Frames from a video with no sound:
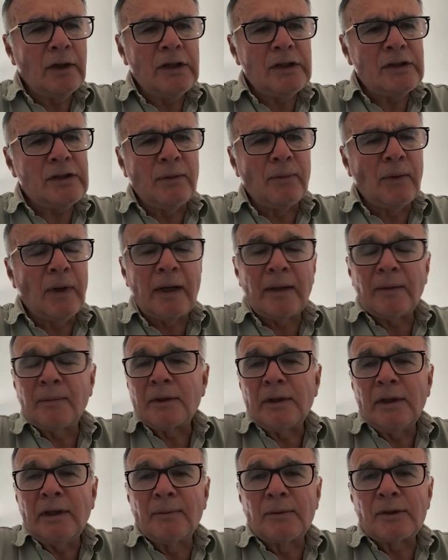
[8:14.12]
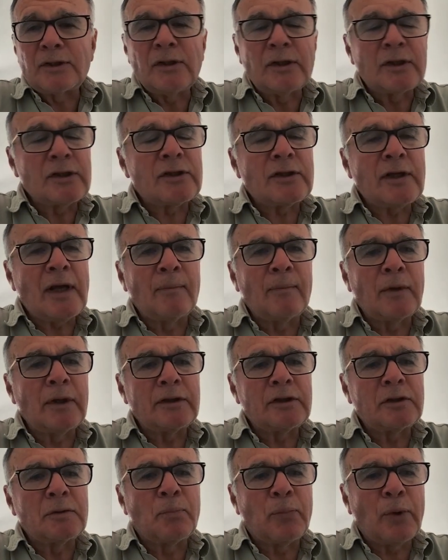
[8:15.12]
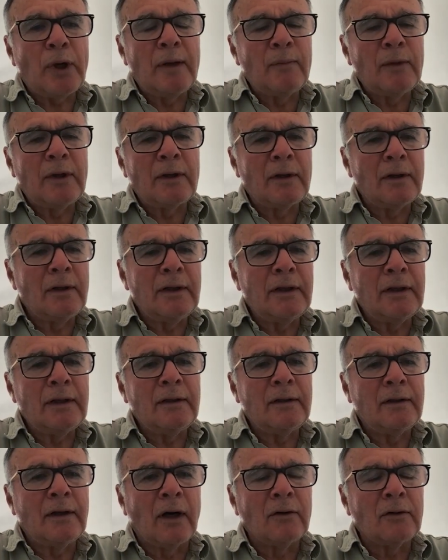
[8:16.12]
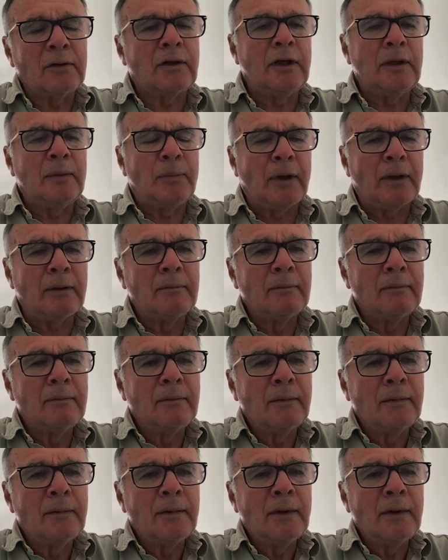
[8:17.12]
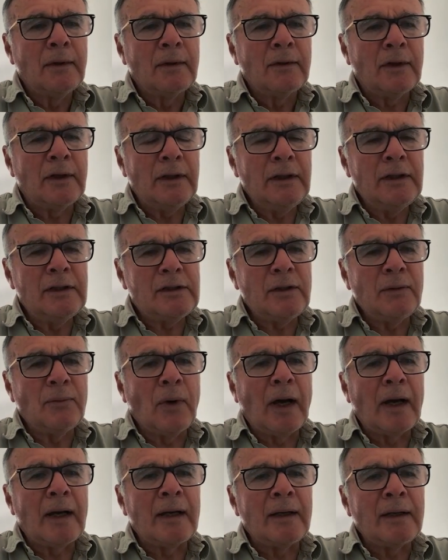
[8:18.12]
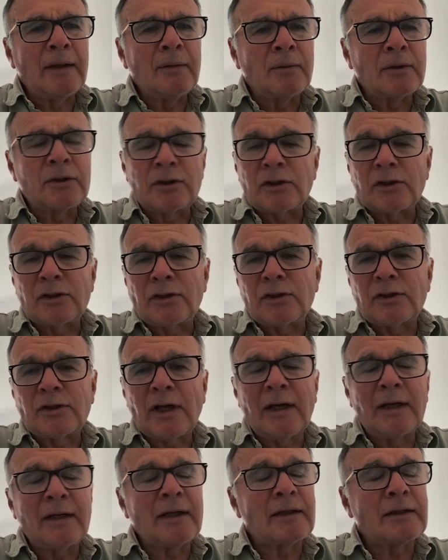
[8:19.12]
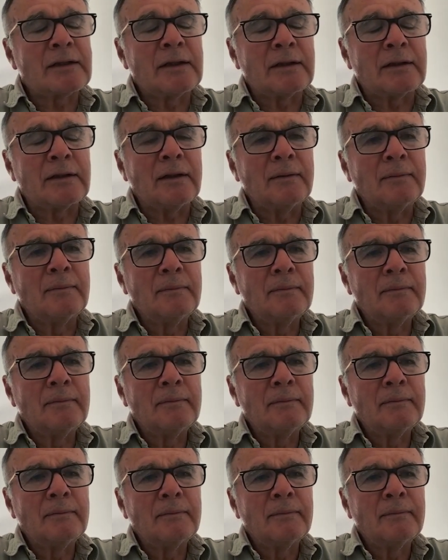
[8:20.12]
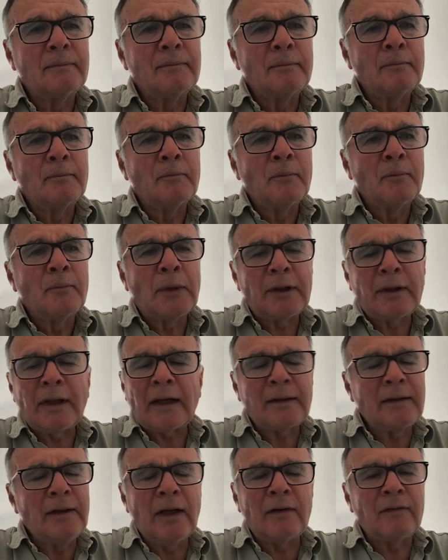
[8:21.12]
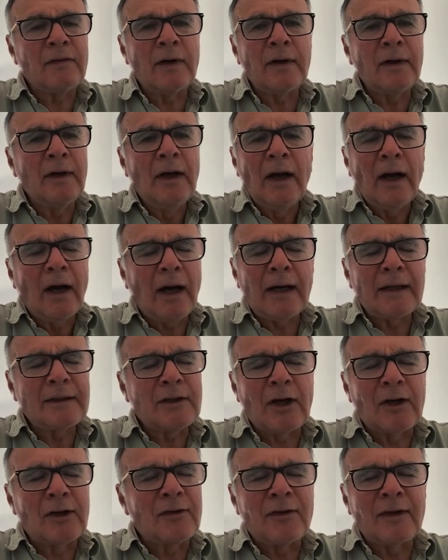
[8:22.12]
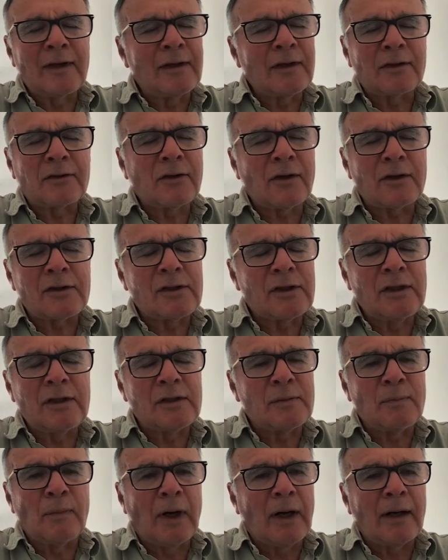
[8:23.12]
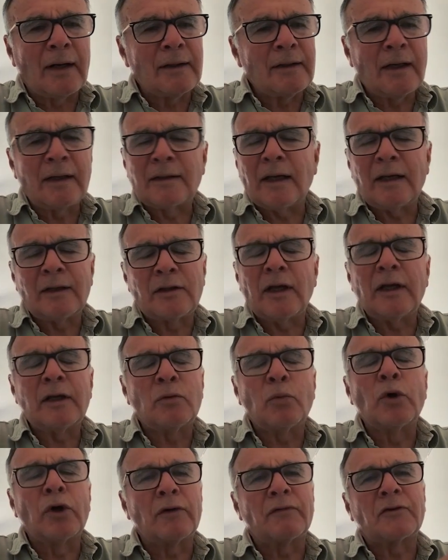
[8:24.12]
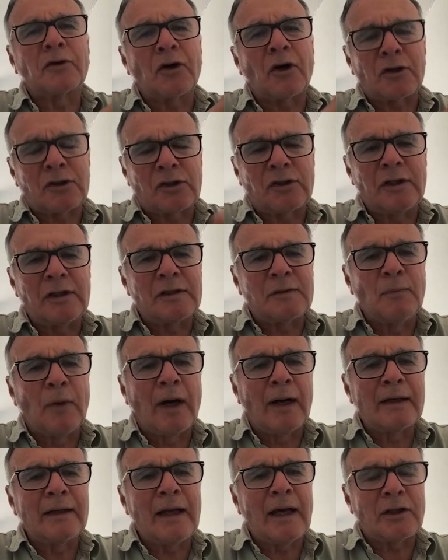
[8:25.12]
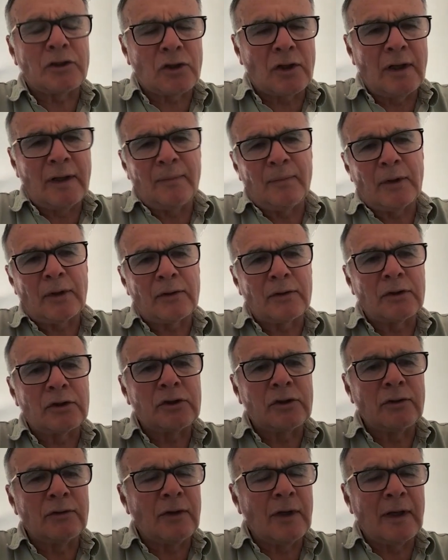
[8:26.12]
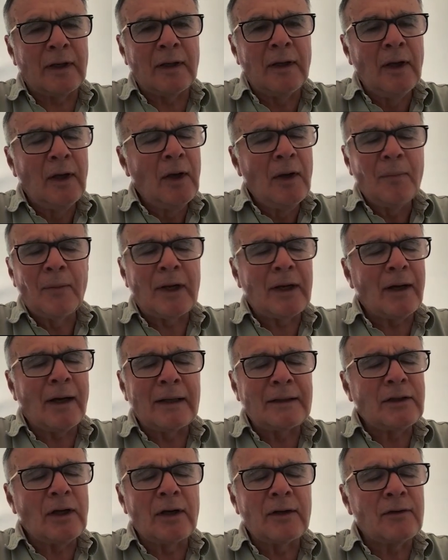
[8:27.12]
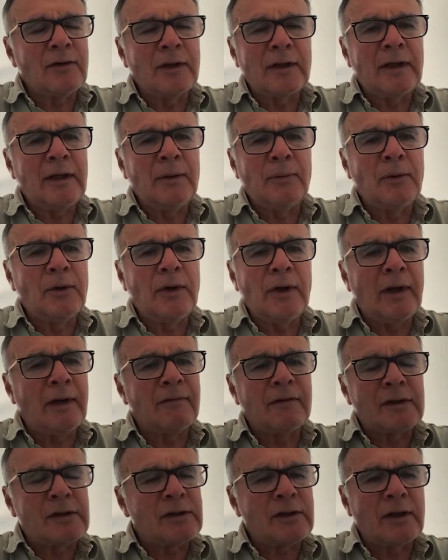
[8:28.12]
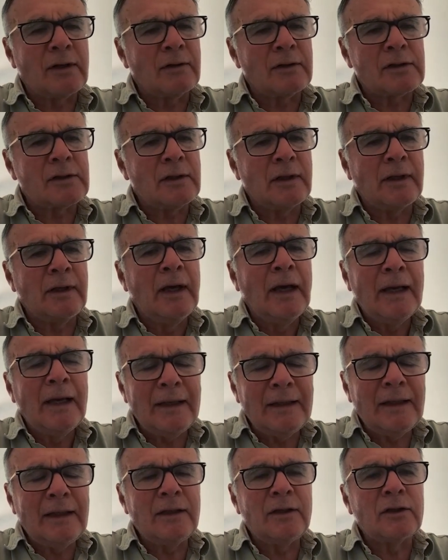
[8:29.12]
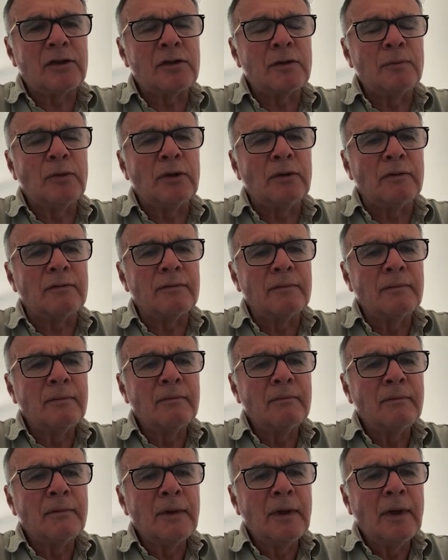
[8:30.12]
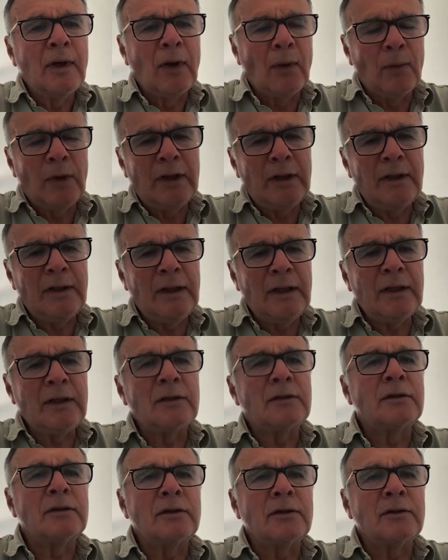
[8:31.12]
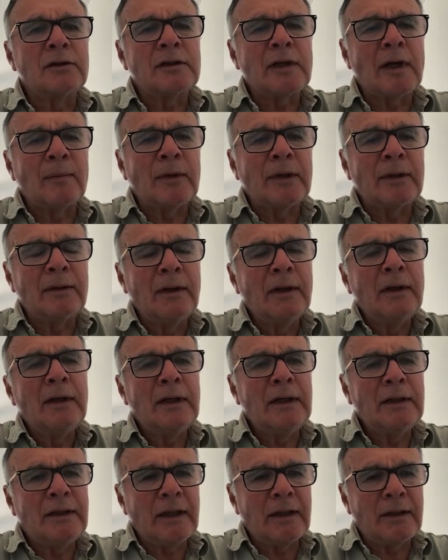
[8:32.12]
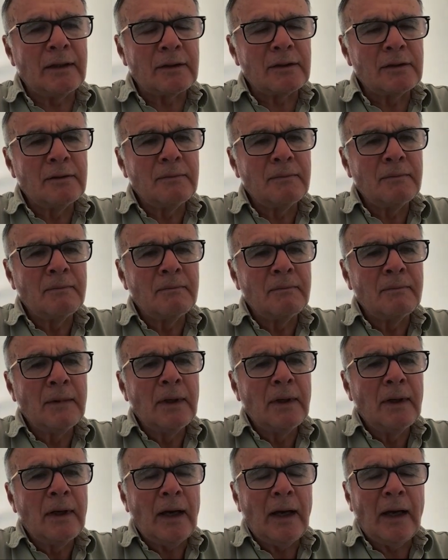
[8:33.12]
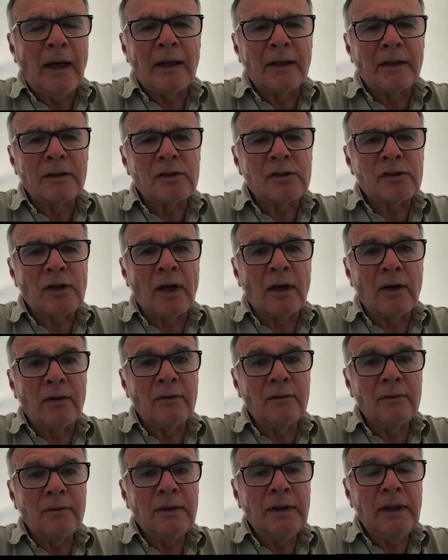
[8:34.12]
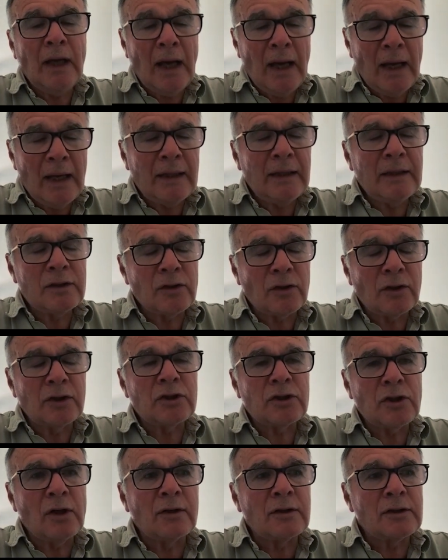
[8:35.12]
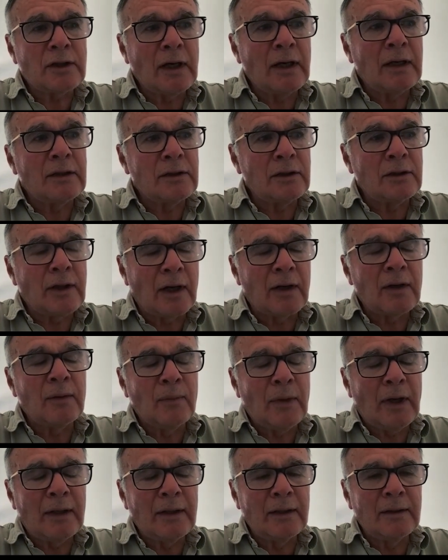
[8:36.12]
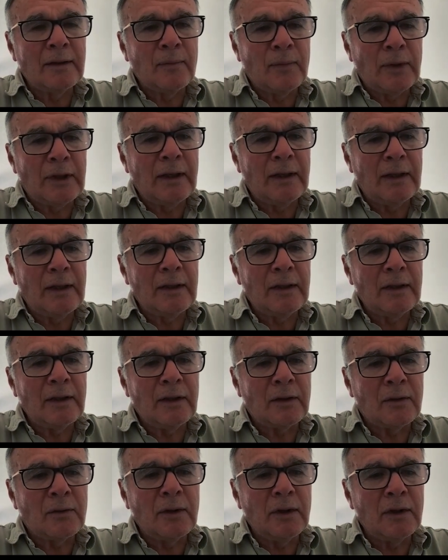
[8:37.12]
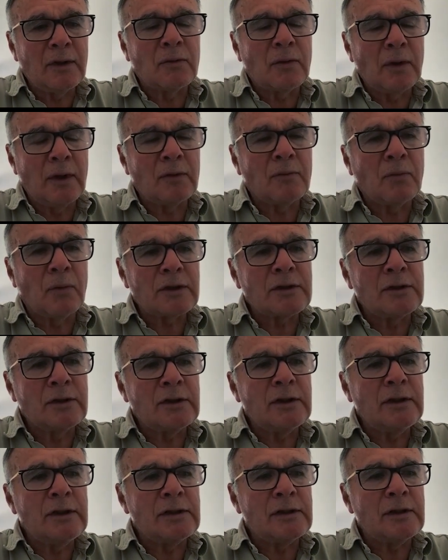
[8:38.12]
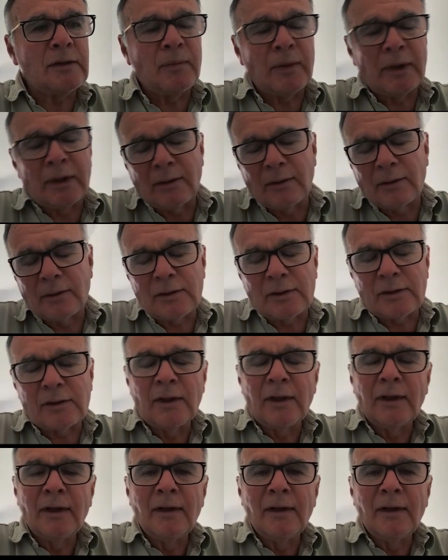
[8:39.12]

easy way, he was an established Premier League goalkeeper. The easy way was just to stay at Exeter. But that never, I don't think it crossed his mind. It would have crossed his mind naturally because you're there. But I don't think he would ever seriously, he needed to move. And when he needed to do something, he did it. And so, yeah, he took a chance going to Durham. And in the beginning, it wasn't easy because,